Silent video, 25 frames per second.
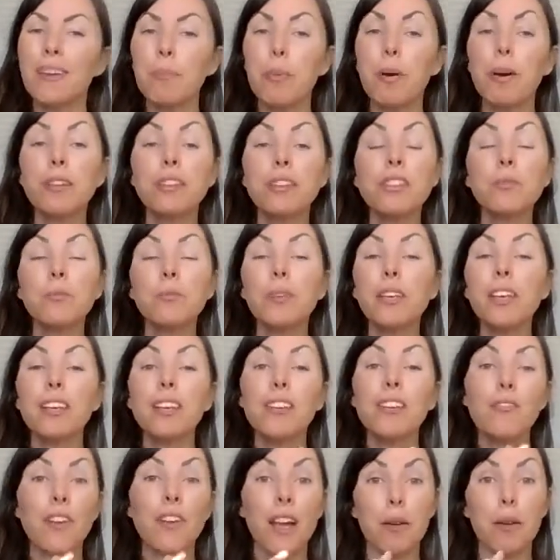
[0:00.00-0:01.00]
puts me in
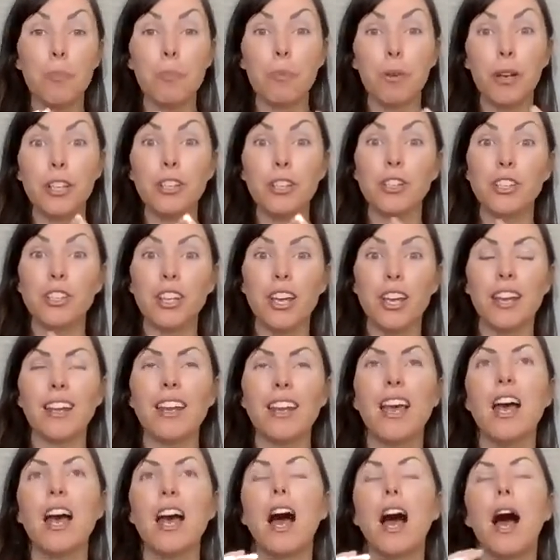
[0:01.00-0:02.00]
a vibration
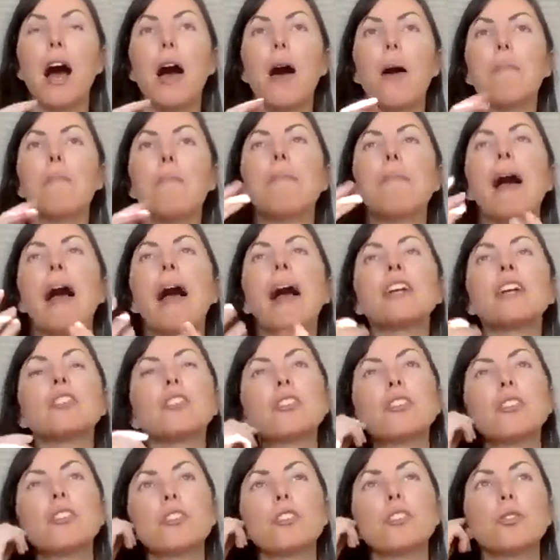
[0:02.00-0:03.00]

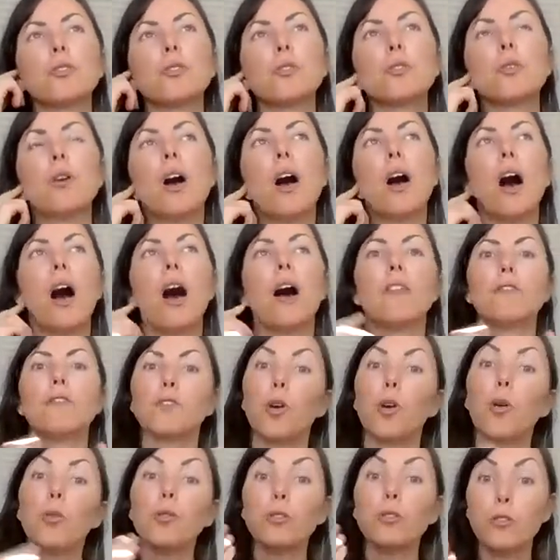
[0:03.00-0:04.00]
matched to of
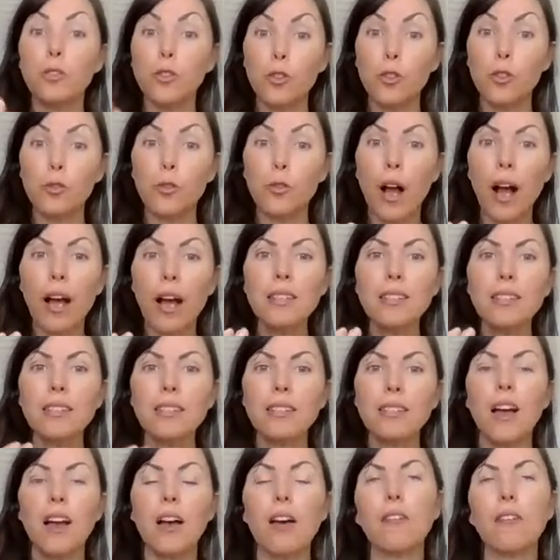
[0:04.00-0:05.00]
total trust
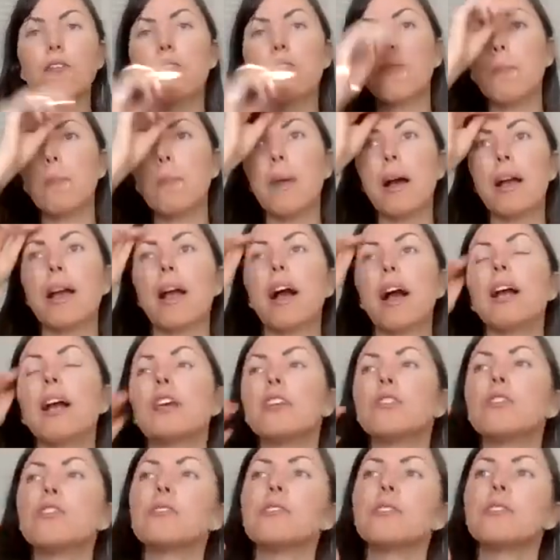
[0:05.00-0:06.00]
of my
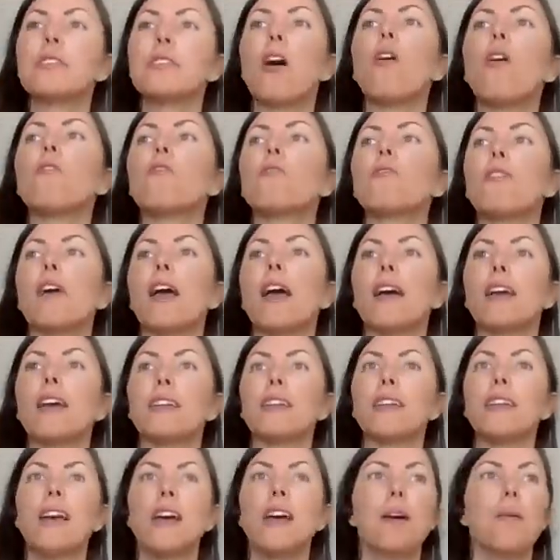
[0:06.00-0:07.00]
higher self
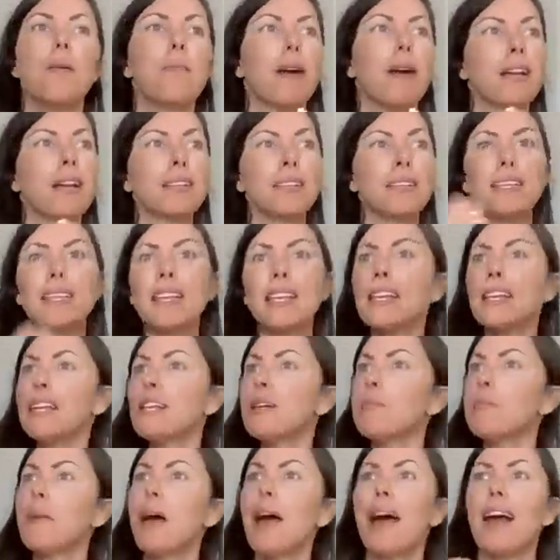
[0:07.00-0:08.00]
and my
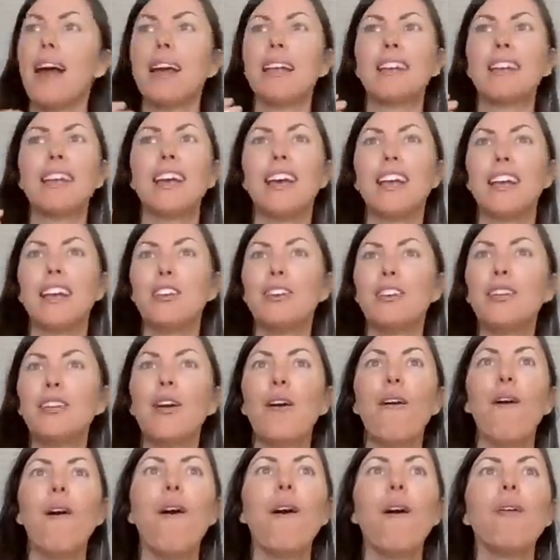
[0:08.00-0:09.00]
team, and, you know,
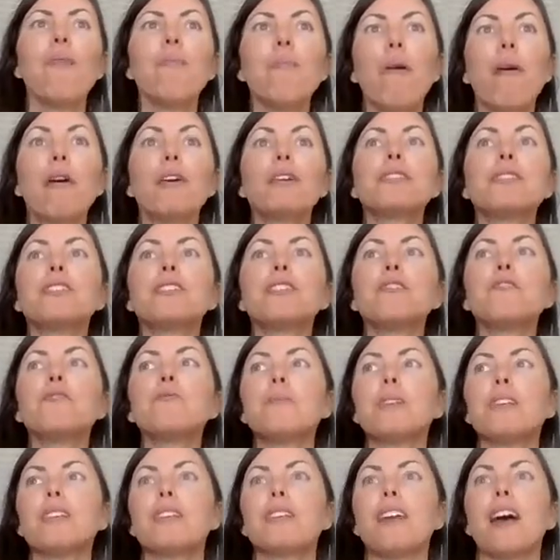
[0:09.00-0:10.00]
all parts of
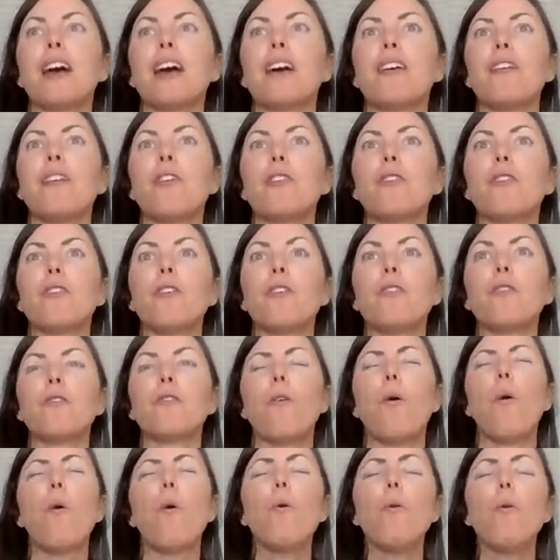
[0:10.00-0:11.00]
me that are
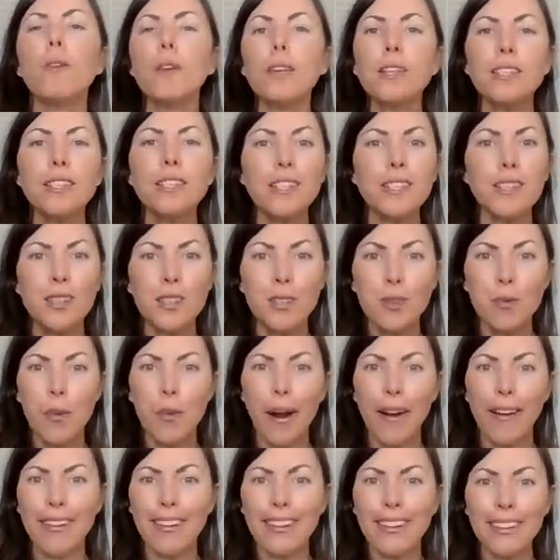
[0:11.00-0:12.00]
always
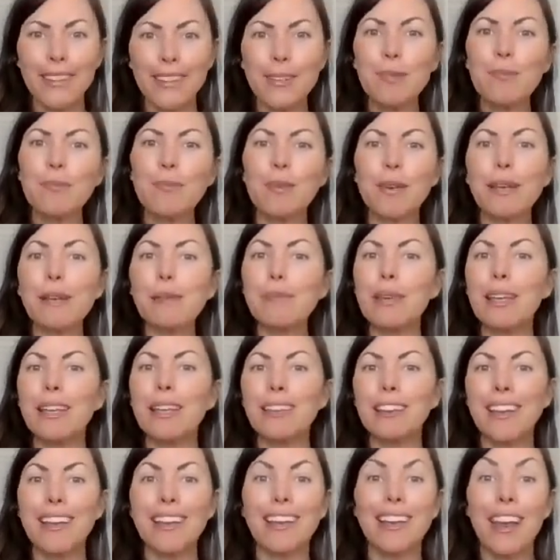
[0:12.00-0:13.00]
conspiring to bring me
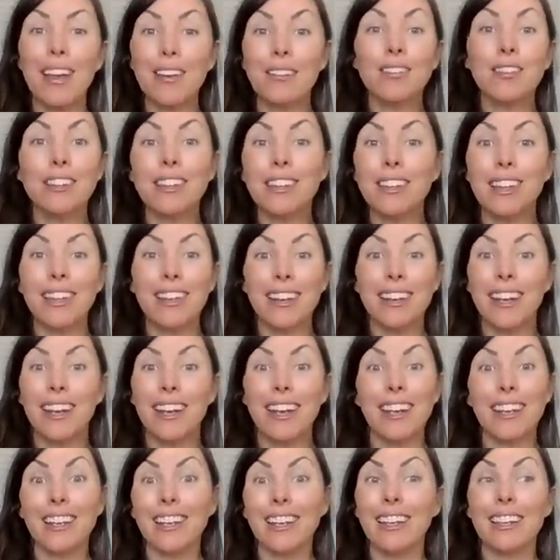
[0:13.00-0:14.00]
like everything that
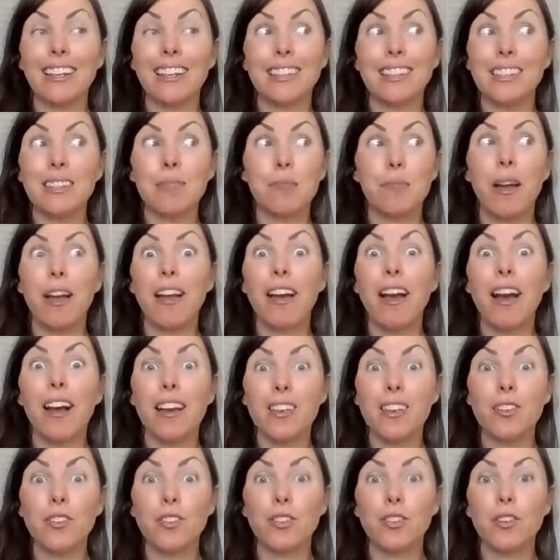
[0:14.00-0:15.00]
I need that's in my
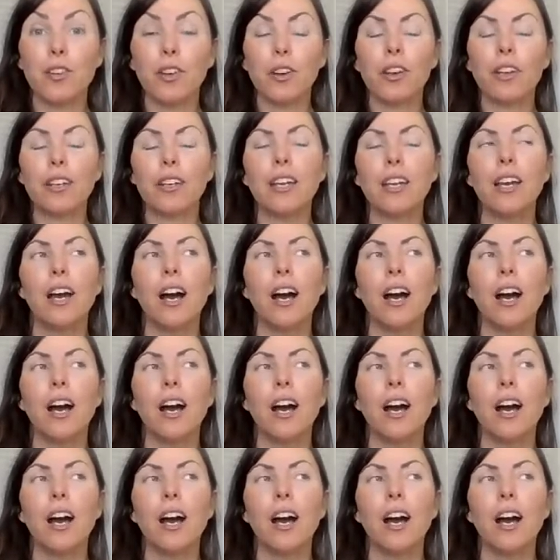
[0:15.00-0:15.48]
highest good.